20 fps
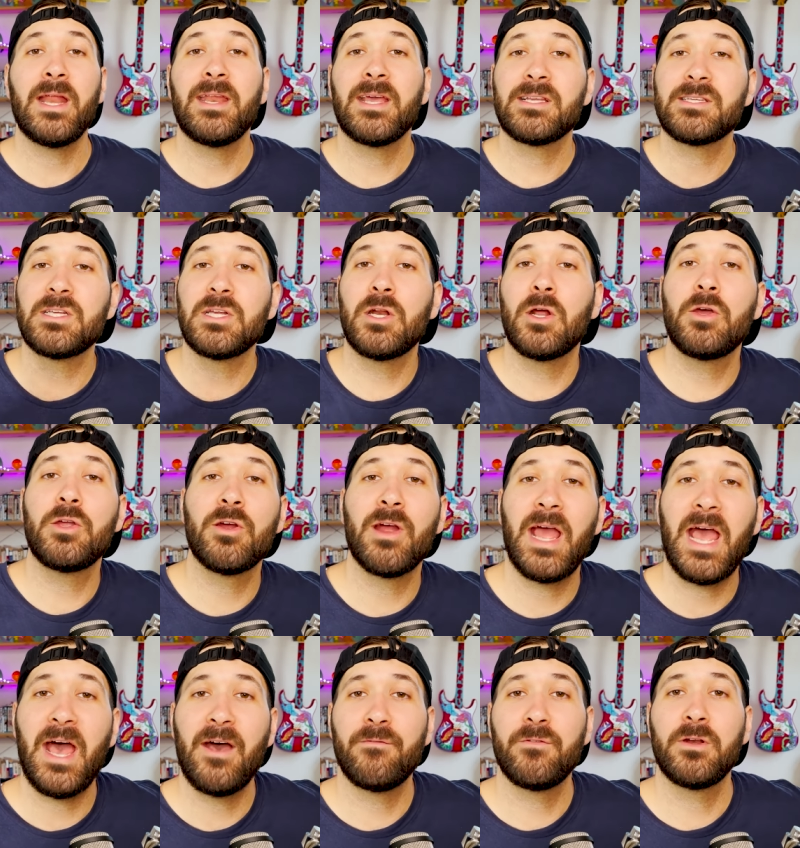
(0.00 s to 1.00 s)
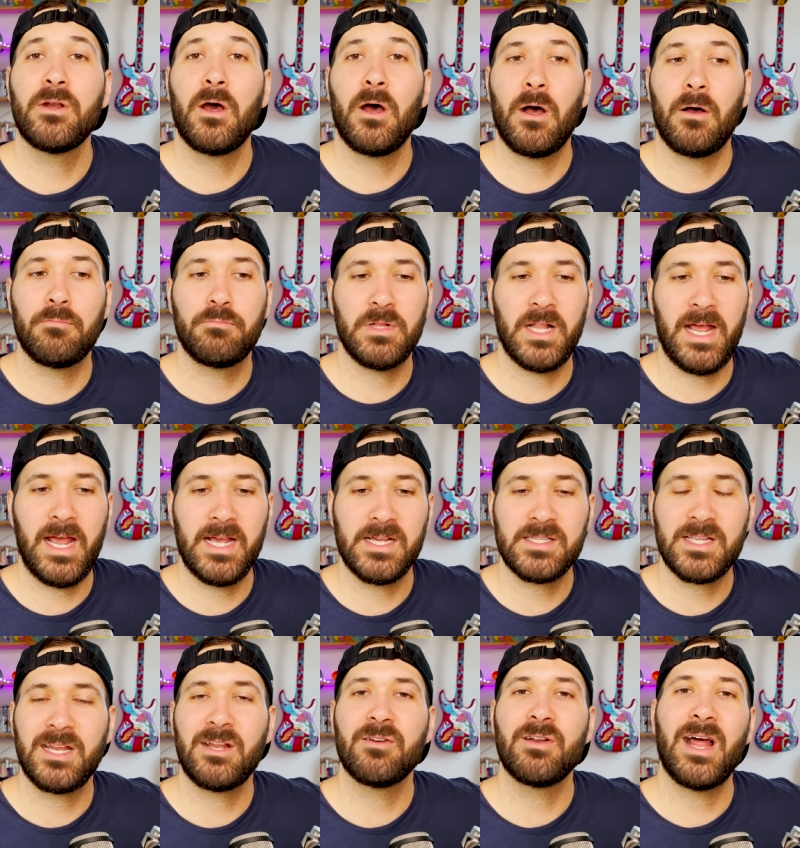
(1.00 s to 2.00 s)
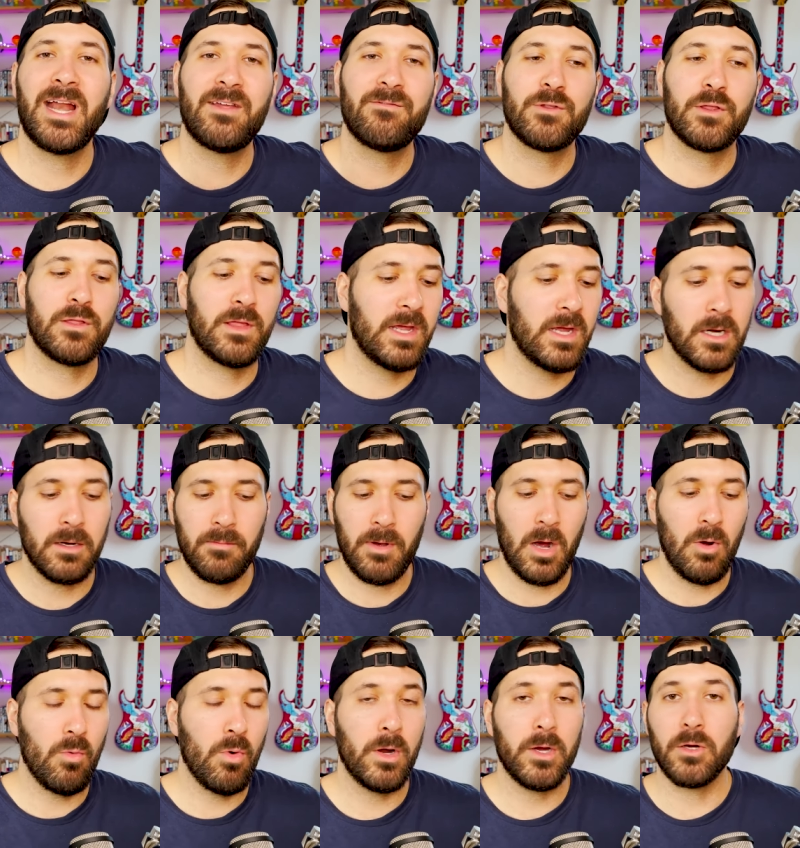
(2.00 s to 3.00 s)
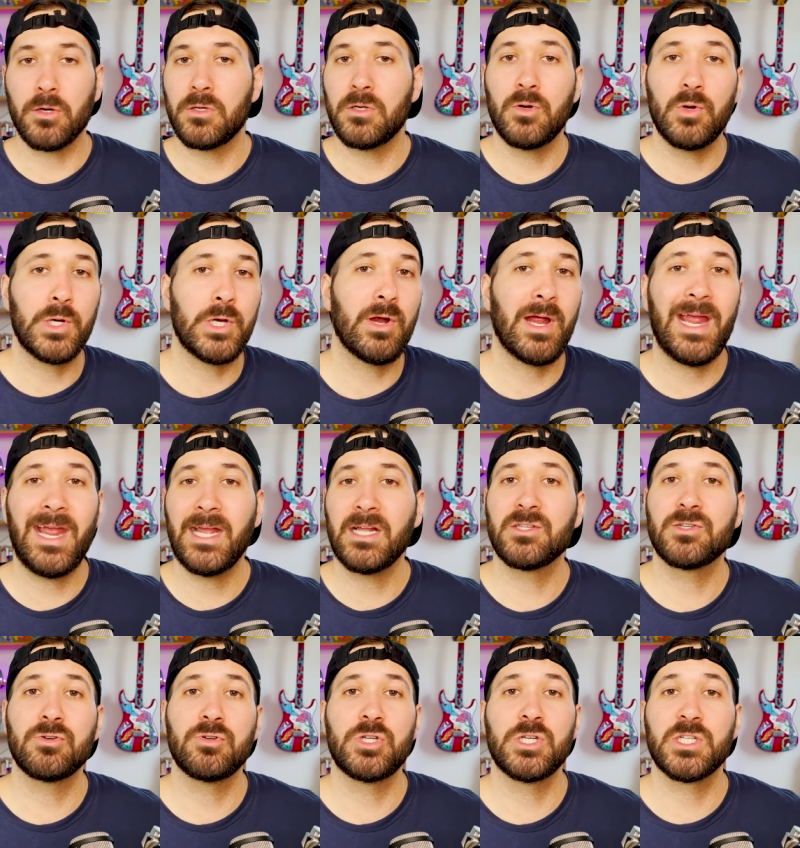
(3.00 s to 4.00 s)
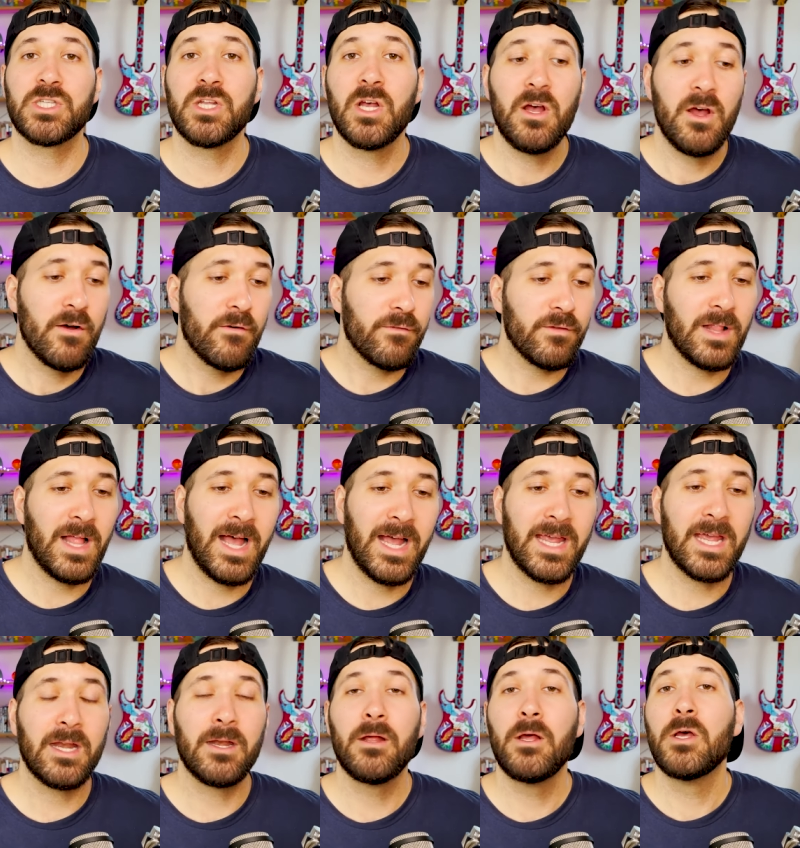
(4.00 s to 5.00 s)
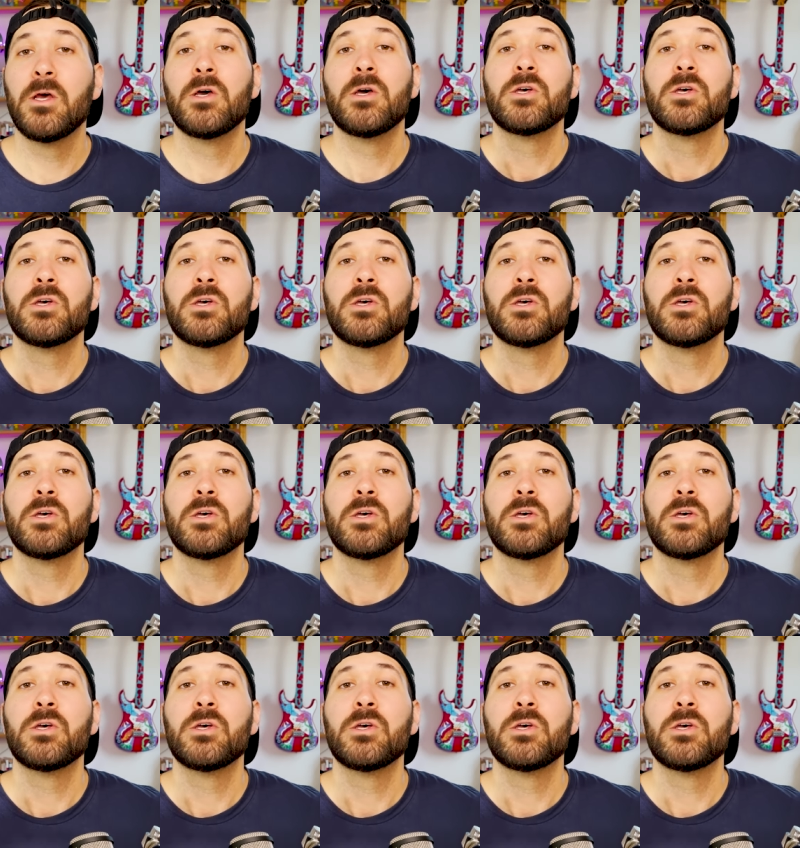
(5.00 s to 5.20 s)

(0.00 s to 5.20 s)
Next thing you know, you're having a blast and you're not even thinking about what you're doing. Your hands are just flying.